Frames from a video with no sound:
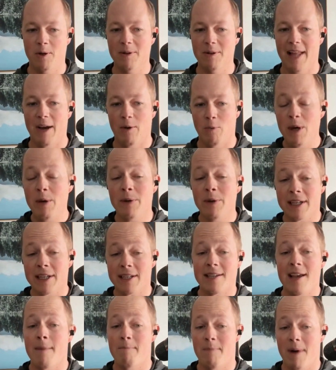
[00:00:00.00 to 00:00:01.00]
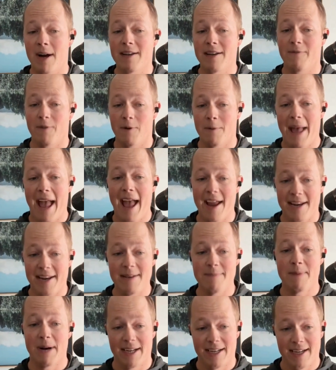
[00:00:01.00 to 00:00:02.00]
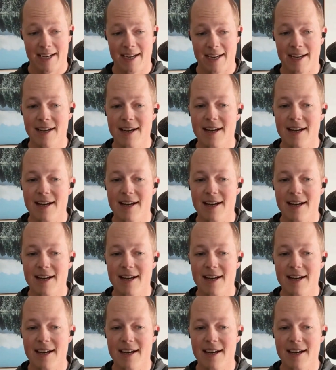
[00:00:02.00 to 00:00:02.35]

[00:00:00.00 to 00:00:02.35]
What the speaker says: Like, we will accept money from anybody.